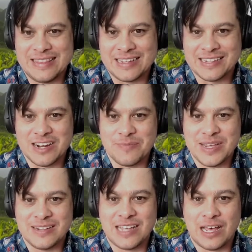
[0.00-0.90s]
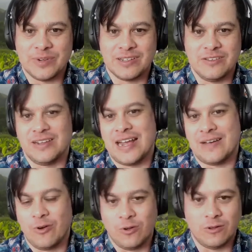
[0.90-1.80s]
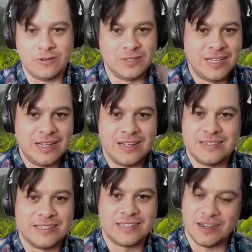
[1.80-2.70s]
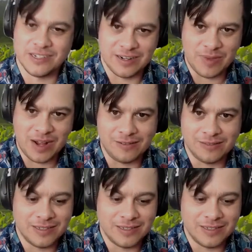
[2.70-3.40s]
going to be a topic you could have a whole discussion about.